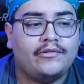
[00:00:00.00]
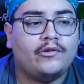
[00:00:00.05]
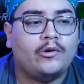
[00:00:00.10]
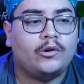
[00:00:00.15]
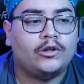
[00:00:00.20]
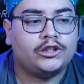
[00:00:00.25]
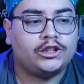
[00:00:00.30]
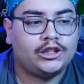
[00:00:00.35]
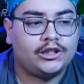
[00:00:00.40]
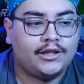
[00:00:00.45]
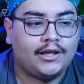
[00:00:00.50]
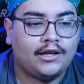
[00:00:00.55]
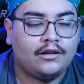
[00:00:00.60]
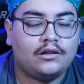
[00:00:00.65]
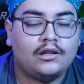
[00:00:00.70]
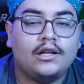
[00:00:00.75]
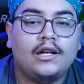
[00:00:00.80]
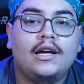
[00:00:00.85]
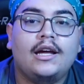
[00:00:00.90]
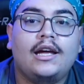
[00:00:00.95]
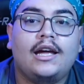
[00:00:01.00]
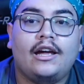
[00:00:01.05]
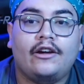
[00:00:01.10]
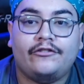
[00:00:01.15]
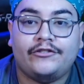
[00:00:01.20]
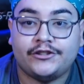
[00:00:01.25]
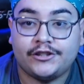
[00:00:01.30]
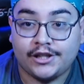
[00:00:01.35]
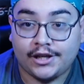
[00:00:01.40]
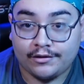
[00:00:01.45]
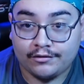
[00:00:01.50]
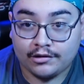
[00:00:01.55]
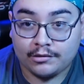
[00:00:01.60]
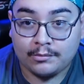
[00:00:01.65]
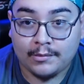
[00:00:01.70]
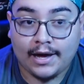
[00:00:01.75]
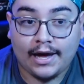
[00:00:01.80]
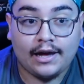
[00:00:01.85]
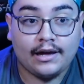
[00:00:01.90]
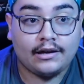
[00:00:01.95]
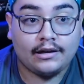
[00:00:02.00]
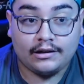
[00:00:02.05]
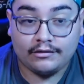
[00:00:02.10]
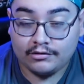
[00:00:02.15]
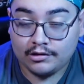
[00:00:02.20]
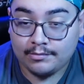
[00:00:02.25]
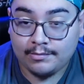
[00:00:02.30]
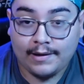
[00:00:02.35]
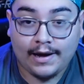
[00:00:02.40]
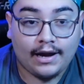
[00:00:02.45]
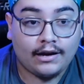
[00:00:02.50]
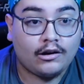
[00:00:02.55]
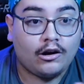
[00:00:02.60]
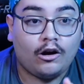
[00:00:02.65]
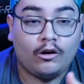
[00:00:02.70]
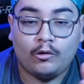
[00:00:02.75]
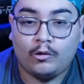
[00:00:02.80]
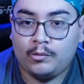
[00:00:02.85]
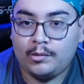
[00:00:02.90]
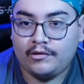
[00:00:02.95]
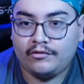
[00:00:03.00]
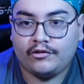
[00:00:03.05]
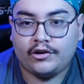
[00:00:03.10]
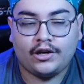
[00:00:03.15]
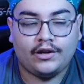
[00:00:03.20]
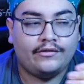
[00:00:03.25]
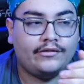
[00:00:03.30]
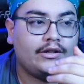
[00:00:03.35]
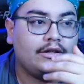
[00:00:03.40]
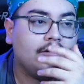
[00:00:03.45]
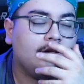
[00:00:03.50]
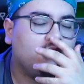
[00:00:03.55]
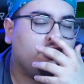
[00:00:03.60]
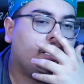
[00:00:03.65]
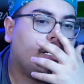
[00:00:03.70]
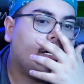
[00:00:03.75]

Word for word: Of course, she thinks if she gives him back, gives it back, all will be forgiven.